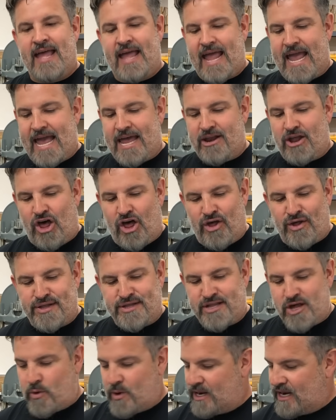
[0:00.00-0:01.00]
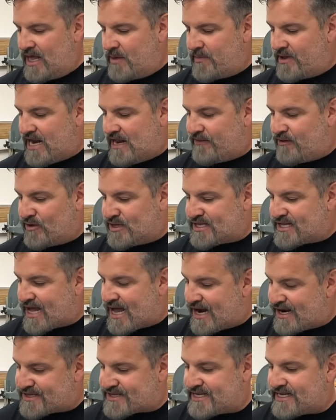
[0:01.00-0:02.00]
and also eliminate those
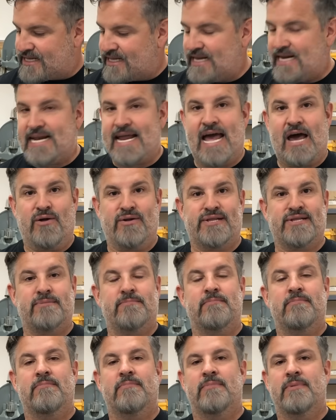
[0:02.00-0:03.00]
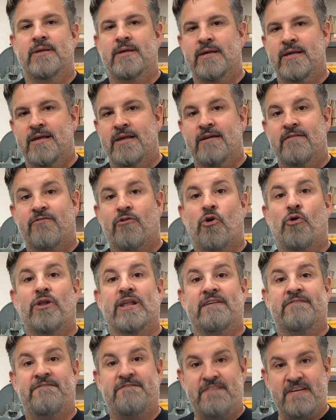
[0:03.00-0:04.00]
constant cleanouts for
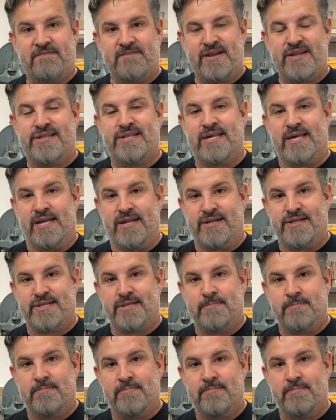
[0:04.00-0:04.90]
only 50 cents.